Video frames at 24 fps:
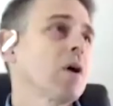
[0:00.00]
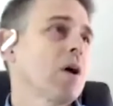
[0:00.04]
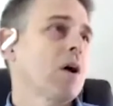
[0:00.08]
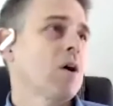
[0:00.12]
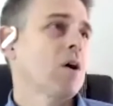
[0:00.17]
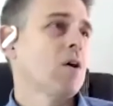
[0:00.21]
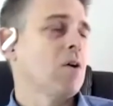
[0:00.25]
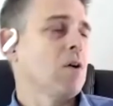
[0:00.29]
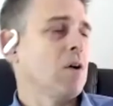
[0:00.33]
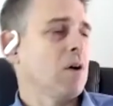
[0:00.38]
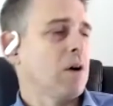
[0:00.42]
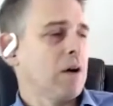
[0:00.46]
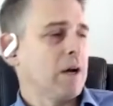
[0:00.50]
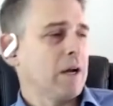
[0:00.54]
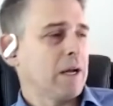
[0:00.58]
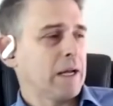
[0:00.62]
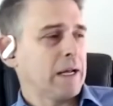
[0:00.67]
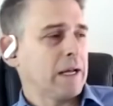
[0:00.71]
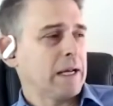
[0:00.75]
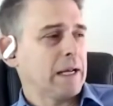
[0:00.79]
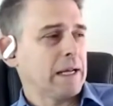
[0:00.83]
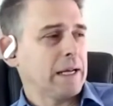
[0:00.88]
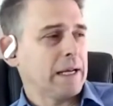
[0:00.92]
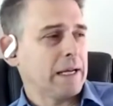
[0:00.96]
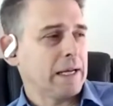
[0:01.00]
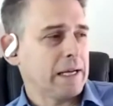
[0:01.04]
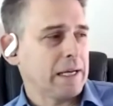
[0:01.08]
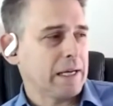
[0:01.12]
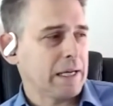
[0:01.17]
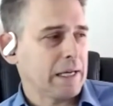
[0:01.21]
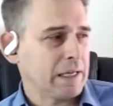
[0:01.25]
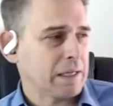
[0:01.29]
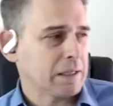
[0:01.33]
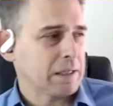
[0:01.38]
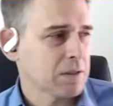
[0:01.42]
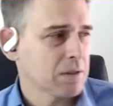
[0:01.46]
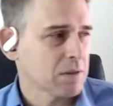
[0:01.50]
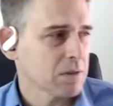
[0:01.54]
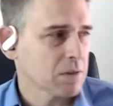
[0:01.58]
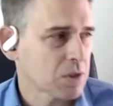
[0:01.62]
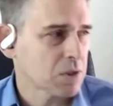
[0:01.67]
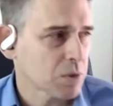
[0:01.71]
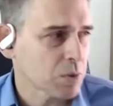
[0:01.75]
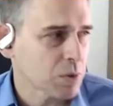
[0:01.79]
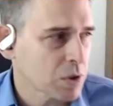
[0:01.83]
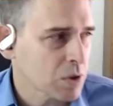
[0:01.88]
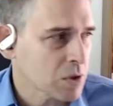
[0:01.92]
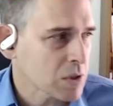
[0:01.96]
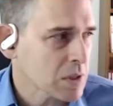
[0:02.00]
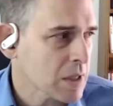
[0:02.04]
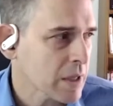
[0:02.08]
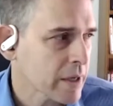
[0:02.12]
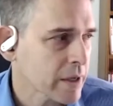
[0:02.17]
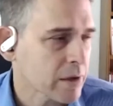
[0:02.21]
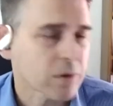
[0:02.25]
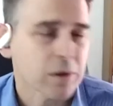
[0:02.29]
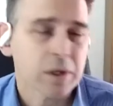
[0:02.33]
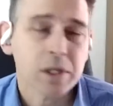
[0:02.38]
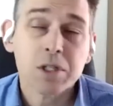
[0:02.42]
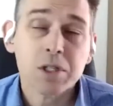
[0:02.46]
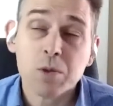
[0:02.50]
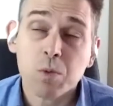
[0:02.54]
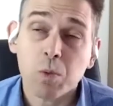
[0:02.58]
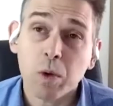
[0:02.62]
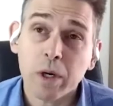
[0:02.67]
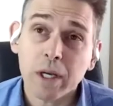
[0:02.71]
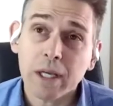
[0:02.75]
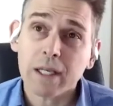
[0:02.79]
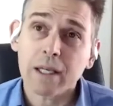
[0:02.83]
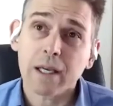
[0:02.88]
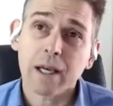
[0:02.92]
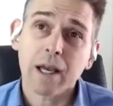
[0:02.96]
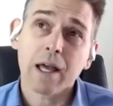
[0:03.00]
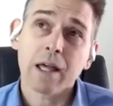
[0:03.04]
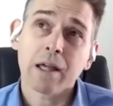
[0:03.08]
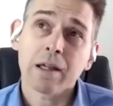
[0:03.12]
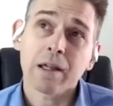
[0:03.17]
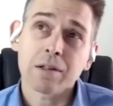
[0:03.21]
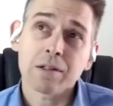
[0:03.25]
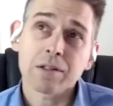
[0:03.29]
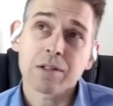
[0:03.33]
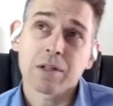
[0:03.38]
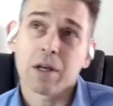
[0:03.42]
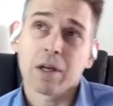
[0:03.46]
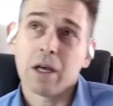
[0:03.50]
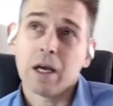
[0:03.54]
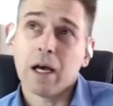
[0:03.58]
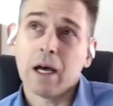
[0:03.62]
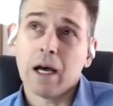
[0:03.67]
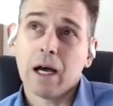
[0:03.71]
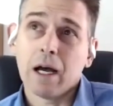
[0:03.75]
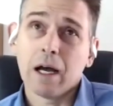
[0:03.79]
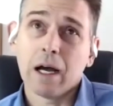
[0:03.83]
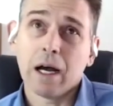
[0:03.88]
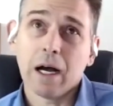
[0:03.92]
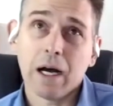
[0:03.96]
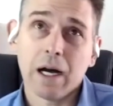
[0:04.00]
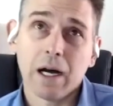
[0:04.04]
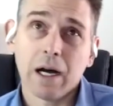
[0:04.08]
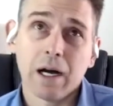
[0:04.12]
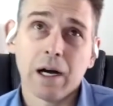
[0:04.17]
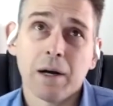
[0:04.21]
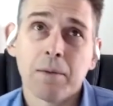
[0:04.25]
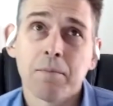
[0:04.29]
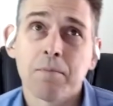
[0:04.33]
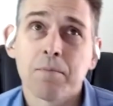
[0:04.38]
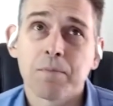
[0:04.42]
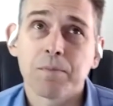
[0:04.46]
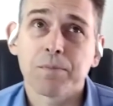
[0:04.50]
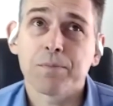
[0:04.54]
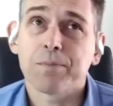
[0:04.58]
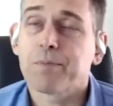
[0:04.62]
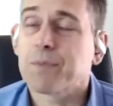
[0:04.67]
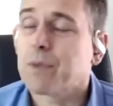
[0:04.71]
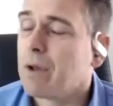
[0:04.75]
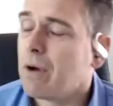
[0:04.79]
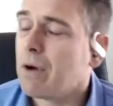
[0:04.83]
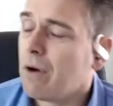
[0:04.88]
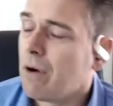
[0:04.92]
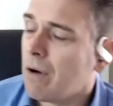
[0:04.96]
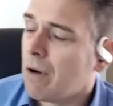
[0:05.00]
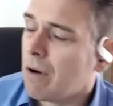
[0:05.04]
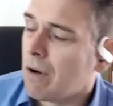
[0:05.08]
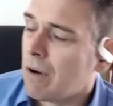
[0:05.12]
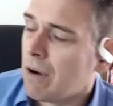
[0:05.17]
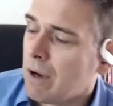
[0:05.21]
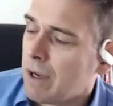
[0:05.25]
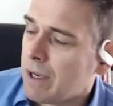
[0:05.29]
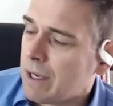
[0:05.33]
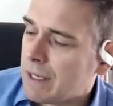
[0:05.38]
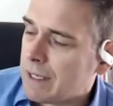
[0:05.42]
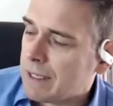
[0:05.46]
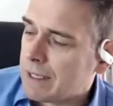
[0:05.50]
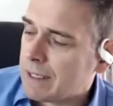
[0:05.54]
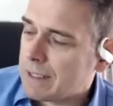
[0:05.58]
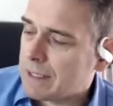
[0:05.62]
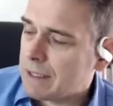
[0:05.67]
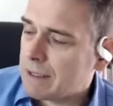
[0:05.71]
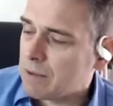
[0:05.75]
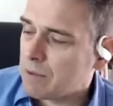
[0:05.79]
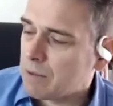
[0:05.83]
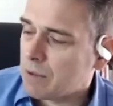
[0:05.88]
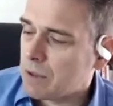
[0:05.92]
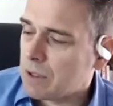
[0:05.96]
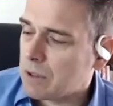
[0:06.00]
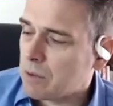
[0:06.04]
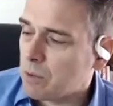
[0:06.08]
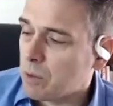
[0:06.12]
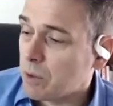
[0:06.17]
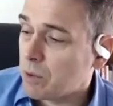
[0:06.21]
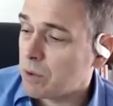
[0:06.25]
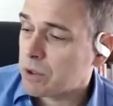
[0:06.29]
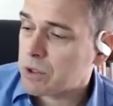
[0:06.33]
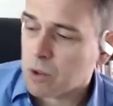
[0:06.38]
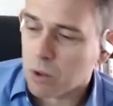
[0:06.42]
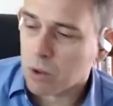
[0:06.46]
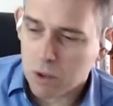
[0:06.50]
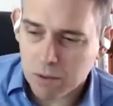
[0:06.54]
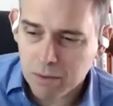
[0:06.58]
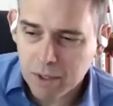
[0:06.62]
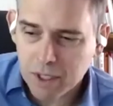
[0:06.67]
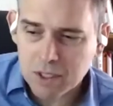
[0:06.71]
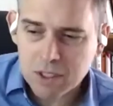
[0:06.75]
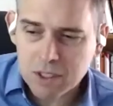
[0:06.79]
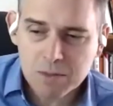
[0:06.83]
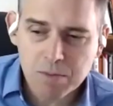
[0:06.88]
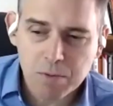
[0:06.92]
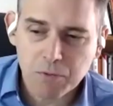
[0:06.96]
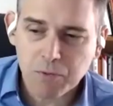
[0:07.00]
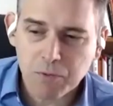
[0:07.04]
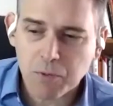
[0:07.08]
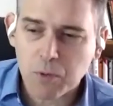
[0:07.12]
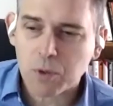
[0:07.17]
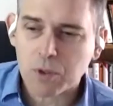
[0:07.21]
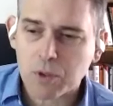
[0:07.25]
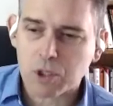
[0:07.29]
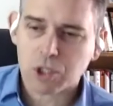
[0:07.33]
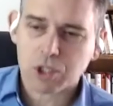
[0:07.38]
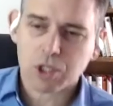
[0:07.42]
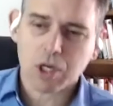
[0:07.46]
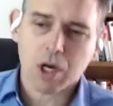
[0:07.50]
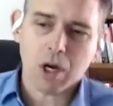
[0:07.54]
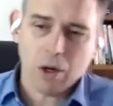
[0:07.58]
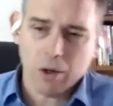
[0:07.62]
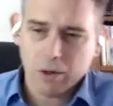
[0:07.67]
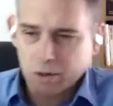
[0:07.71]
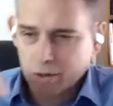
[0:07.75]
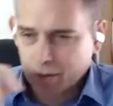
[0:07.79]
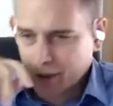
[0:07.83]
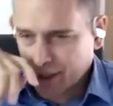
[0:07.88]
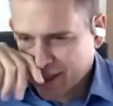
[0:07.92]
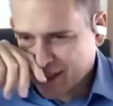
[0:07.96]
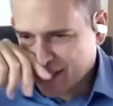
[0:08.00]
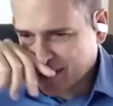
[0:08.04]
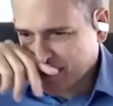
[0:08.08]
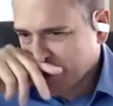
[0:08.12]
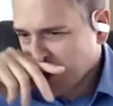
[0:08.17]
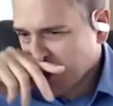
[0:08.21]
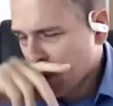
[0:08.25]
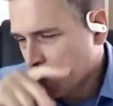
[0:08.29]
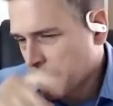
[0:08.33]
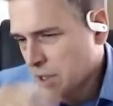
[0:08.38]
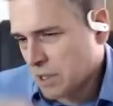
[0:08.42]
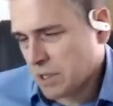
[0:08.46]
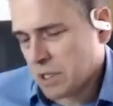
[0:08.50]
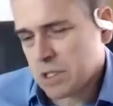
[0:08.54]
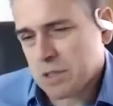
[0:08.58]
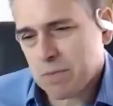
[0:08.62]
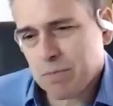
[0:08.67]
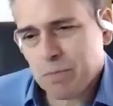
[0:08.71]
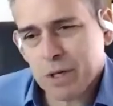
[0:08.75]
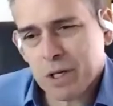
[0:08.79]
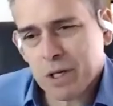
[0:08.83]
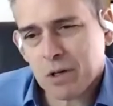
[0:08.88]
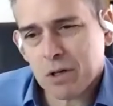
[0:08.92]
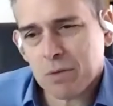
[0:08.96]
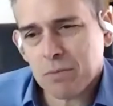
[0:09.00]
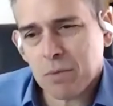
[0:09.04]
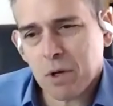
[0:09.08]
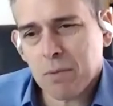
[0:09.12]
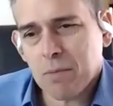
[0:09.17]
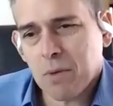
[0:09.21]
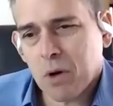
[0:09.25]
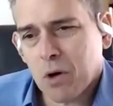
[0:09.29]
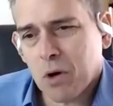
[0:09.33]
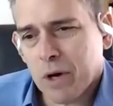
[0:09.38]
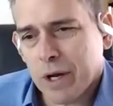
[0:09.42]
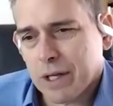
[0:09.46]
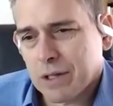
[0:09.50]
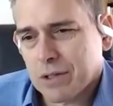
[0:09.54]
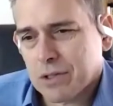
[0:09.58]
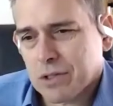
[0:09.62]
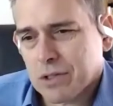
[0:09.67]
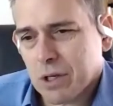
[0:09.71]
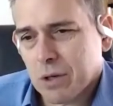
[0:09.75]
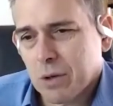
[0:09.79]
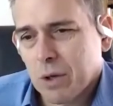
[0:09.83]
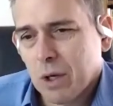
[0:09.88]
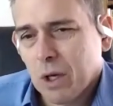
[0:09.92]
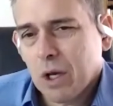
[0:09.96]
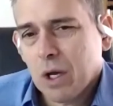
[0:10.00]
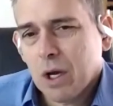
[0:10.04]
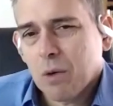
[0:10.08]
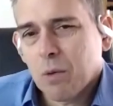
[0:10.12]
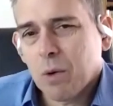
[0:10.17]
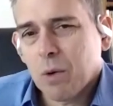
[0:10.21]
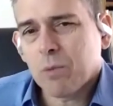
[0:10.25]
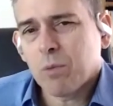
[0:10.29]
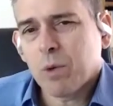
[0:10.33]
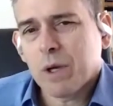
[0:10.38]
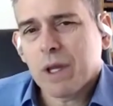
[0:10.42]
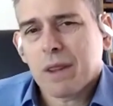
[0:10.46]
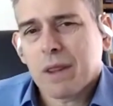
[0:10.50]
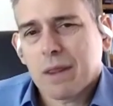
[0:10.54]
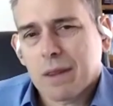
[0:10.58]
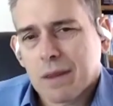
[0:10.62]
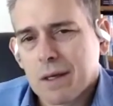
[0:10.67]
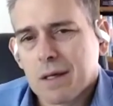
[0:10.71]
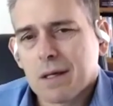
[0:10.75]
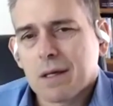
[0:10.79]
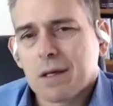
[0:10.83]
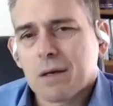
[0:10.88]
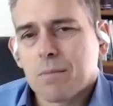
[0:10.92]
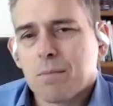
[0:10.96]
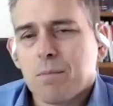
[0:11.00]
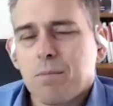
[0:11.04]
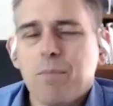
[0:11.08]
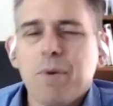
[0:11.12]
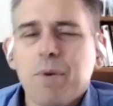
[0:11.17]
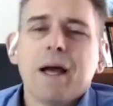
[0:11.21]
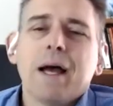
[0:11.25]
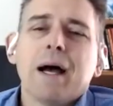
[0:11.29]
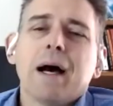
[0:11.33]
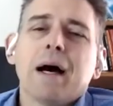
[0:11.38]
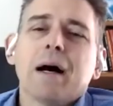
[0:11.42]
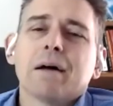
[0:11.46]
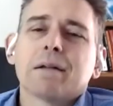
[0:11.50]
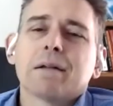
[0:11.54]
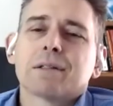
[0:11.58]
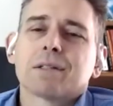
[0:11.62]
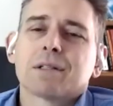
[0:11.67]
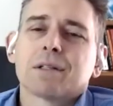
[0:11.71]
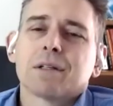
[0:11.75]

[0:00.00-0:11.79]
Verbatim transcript: I do a newsletter each week and um, I we were talking about this before the show. It's something that's been on my mind. So when we think about